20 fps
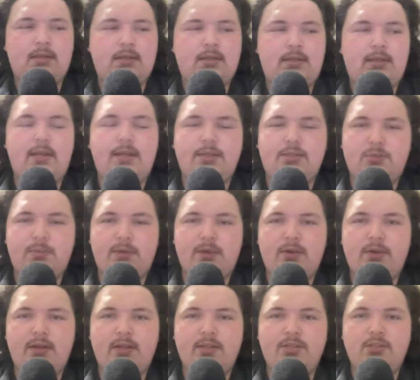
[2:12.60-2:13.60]

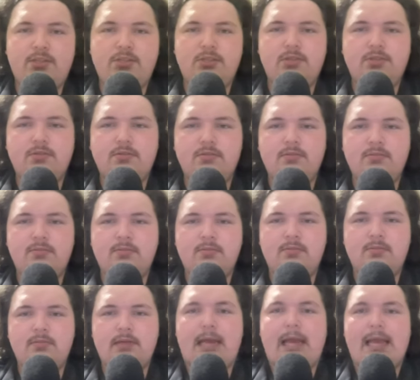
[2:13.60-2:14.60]
Inexperience
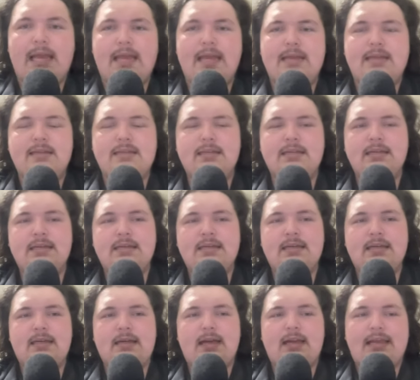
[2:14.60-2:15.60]
and
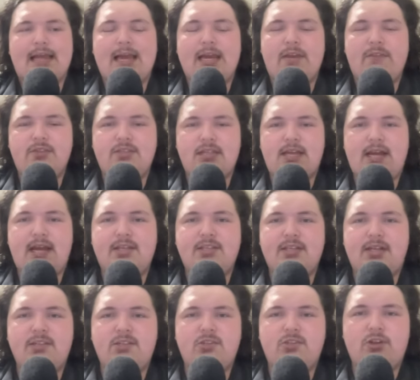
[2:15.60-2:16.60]
a lack of
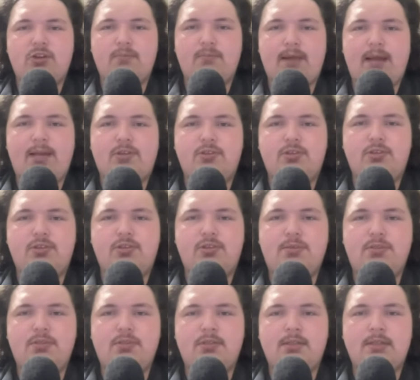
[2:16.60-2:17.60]
size against certain
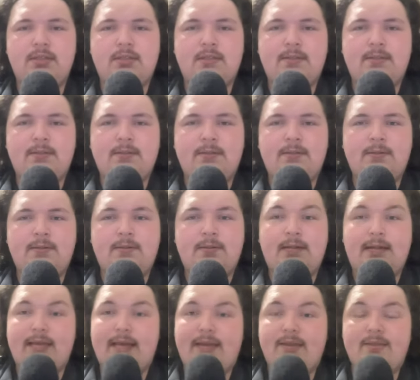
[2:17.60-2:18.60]
matchups.
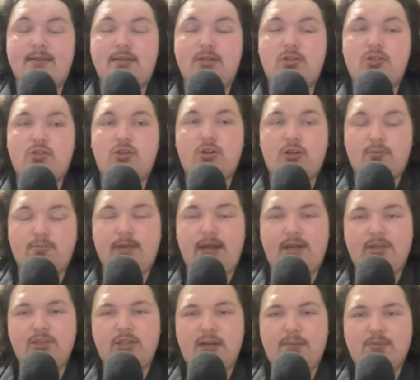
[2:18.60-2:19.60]
Again, certain
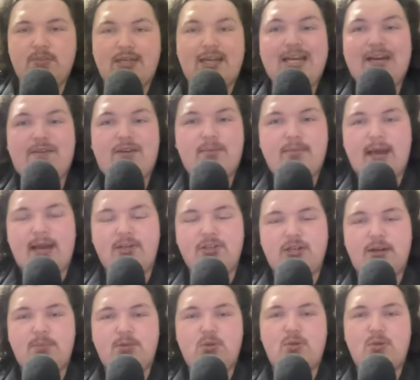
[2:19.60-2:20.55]
matchups, not every matchup.